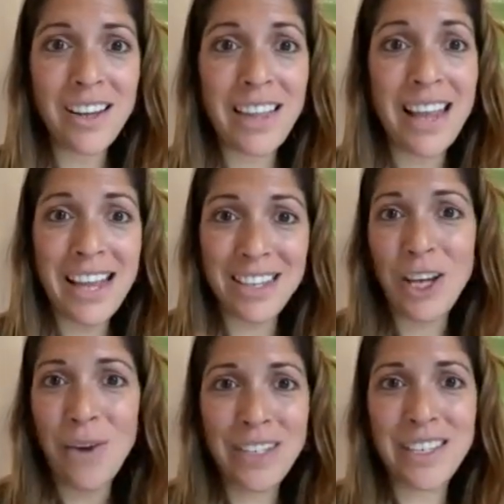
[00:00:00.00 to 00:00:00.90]
they get to
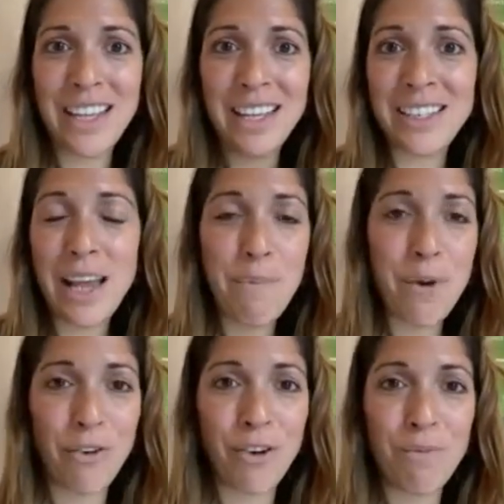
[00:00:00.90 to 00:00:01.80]
go into this
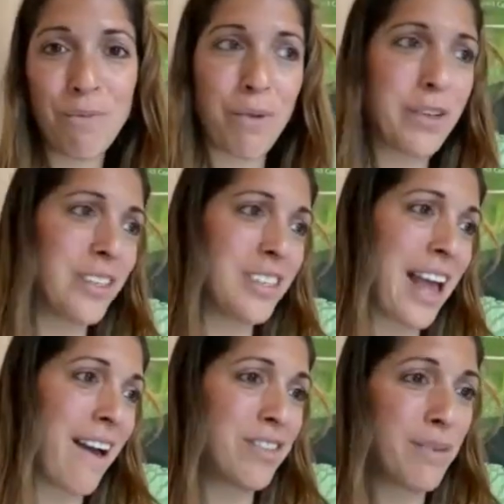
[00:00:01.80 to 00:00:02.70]
separate group where we just
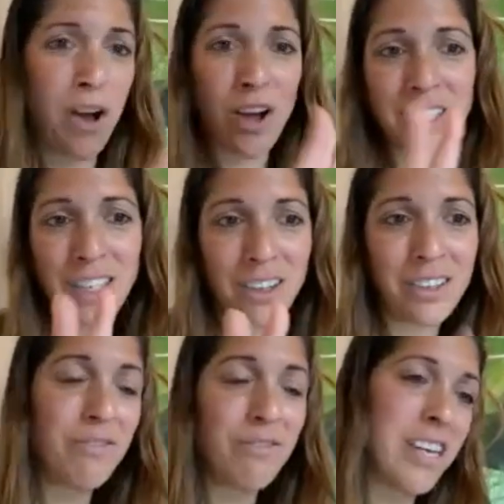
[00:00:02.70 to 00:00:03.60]
have some
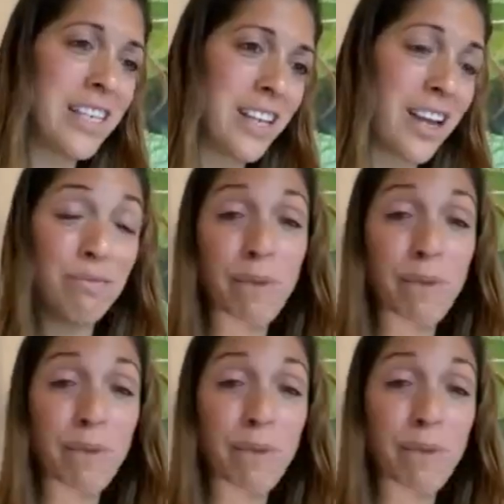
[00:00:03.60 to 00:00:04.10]
articles and research,